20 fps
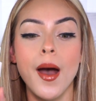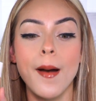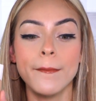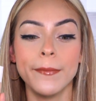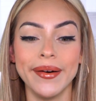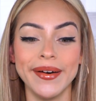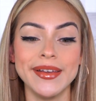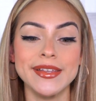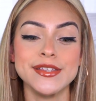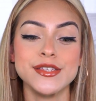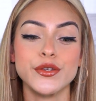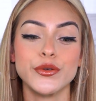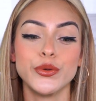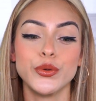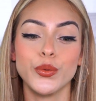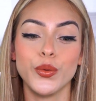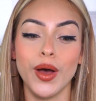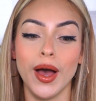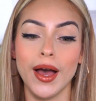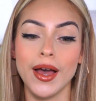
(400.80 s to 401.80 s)
But
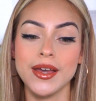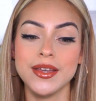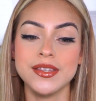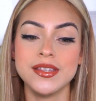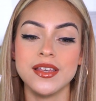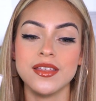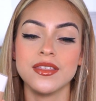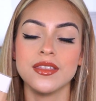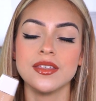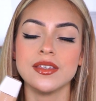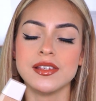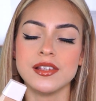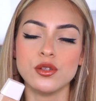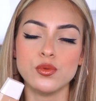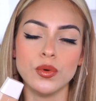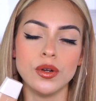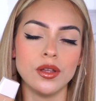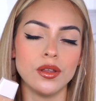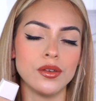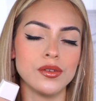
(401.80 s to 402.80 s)
you guys, this is
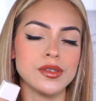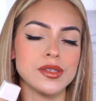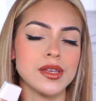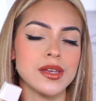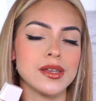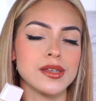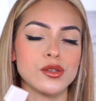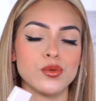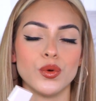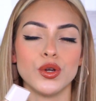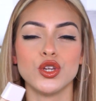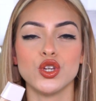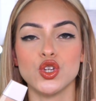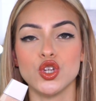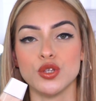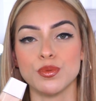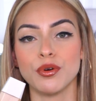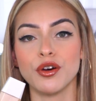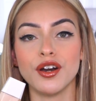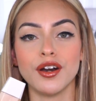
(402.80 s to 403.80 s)
one of those things where you
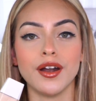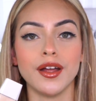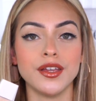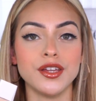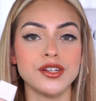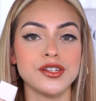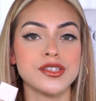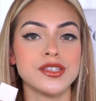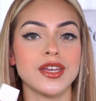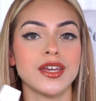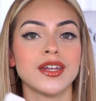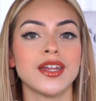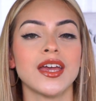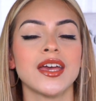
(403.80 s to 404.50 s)
just put it on your skin